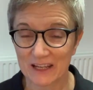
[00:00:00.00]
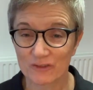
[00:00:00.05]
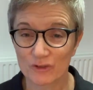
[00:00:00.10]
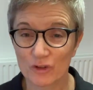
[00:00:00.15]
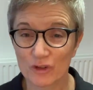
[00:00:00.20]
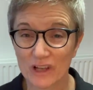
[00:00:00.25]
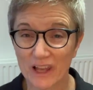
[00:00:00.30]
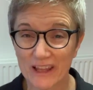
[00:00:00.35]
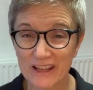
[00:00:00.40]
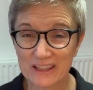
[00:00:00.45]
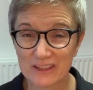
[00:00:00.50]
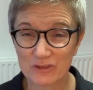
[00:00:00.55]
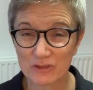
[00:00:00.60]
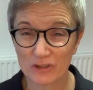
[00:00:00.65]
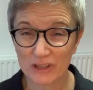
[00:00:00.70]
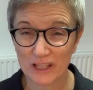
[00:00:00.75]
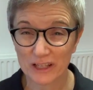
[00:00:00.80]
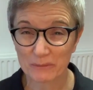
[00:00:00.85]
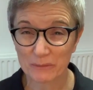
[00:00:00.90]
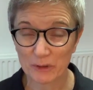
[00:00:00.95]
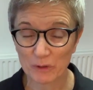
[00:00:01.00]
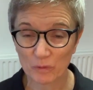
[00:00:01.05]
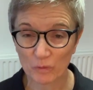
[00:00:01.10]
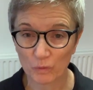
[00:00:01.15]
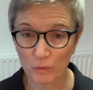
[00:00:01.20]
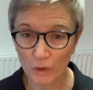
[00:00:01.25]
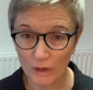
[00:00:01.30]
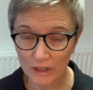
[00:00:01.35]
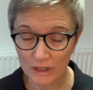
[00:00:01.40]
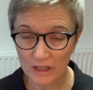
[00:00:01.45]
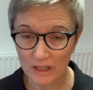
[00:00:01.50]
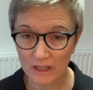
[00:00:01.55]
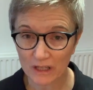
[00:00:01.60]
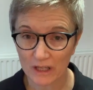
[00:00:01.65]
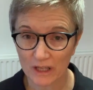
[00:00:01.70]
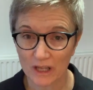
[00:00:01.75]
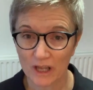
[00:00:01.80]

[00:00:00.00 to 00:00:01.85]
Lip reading: if you'd like to do a little bit of work